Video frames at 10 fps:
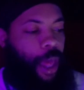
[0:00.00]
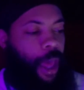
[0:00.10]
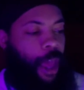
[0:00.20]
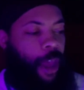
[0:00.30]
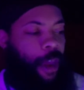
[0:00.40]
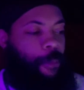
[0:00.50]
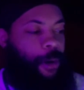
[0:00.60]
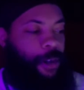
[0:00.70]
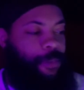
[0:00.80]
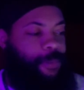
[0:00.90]

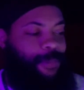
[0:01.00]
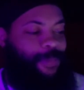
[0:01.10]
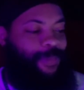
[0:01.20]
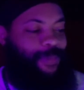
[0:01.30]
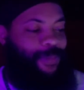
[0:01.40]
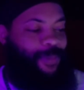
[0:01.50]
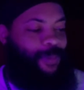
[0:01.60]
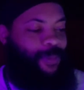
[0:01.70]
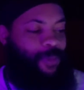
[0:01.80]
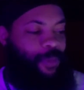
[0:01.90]
Nah, bro,
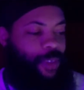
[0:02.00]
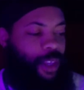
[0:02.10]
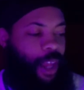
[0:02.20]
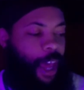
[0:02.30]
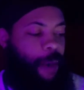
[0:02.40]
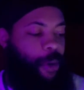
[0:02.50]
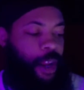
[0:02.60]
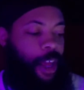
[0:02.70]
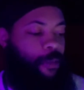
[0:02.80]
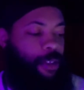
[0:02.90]

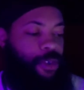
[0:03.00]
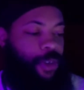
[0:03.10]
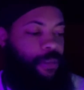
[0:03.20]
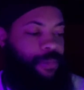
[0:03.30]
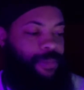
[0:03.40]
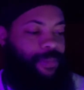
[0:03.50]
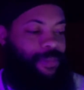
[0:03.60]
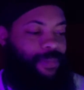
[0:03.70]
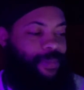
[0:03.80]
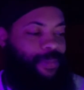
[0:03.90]
that ain't what you want.
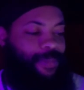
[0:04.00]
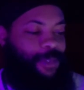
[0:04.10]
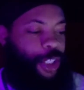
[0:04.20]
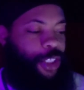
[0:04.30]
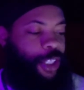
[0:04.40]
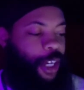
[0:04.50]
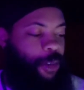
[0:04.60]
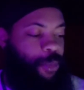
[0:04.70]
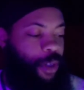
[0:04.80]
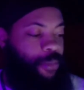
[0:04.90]
She's a
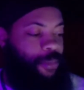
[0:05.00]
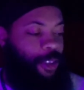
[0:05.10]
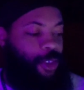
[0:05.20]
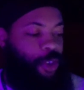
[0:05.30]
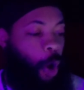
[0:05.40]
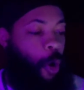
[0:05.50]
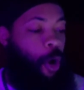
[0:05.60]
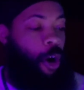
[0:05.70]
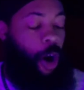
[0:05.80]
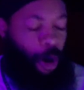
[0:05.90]
killer, bro.
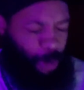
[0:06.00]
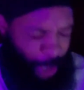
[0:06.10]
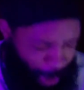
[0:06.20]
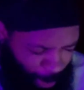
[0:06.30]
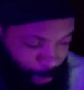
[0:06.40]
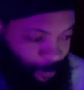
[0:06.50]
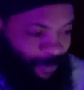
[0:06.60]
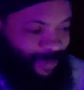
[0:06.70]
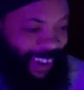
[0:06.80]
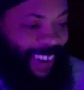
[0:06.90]
Stone Cold Killer!